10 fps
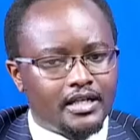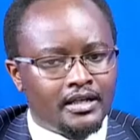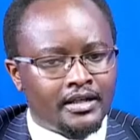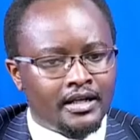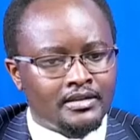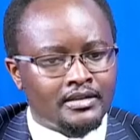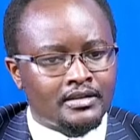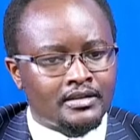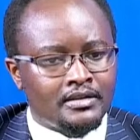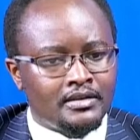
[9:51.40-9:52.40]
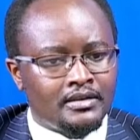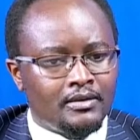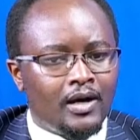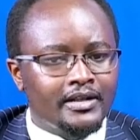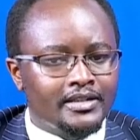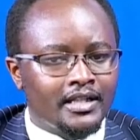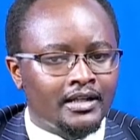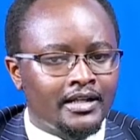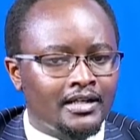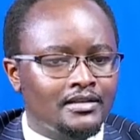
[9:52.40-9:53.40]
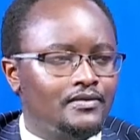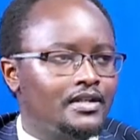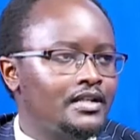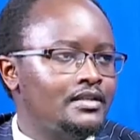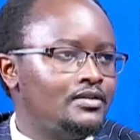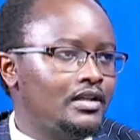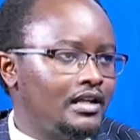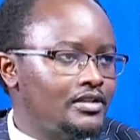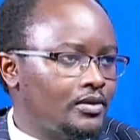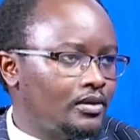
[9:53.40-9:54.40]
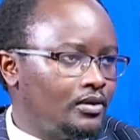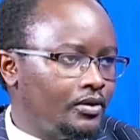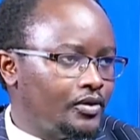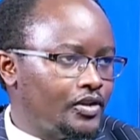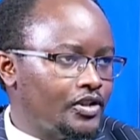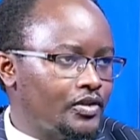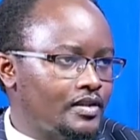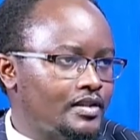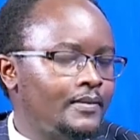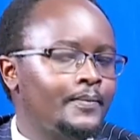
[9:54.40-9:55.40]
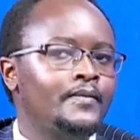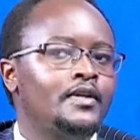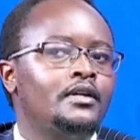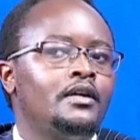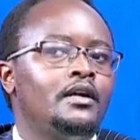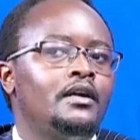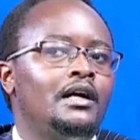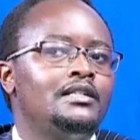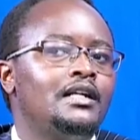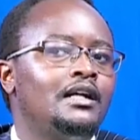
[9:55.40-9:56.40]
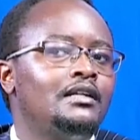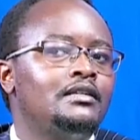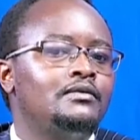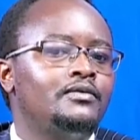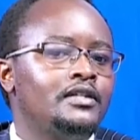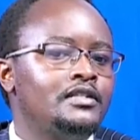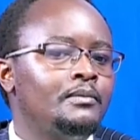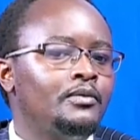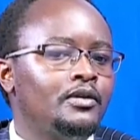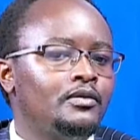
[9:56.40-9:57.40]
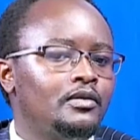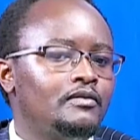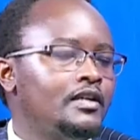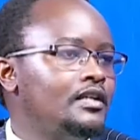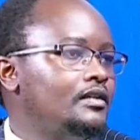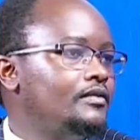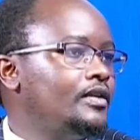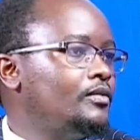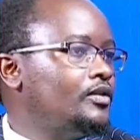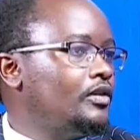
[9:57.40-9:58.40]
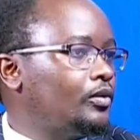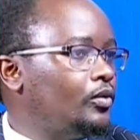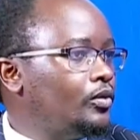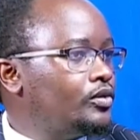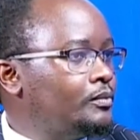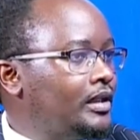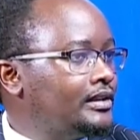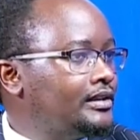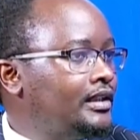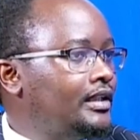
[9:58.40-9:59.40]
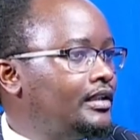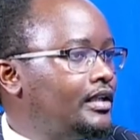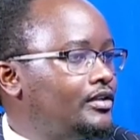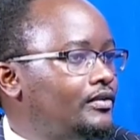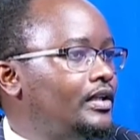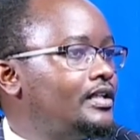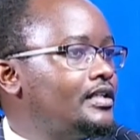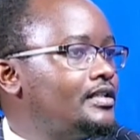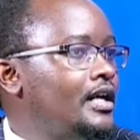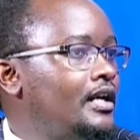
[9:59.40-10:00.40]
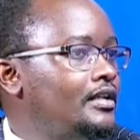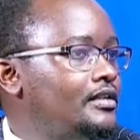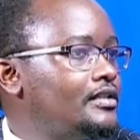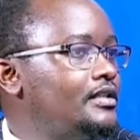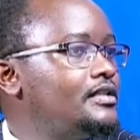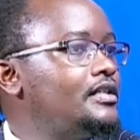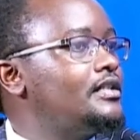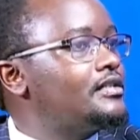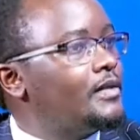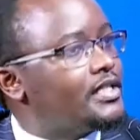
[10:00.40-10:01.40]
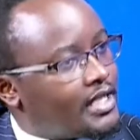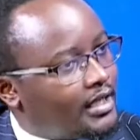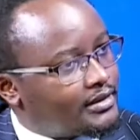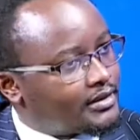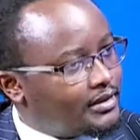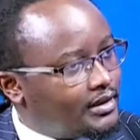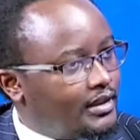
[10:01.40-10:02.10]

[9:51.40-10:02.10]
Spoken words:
child has, the word child has various cultural connotations. A child, for example, even when you're an old man and your father is there, he'll still say, that's my child.